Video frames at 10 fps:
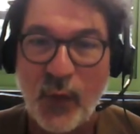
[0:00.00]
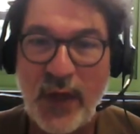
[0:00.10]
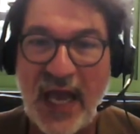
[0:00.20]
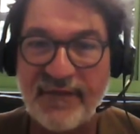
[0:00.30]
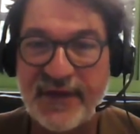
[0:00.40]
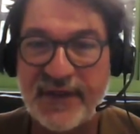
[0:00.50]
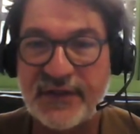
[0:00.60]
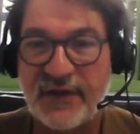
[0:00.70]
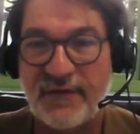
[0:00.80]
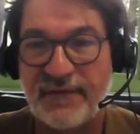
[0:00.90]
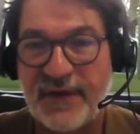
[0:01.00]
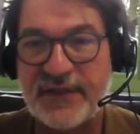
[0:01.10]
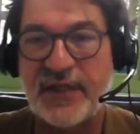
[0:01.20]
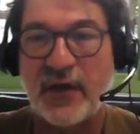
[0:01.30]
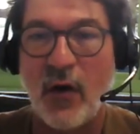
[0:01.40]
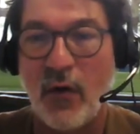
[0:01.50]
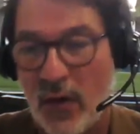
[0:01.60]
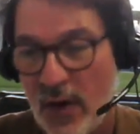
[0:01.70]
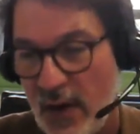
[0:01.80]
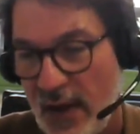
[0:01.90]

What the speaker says: We have this physical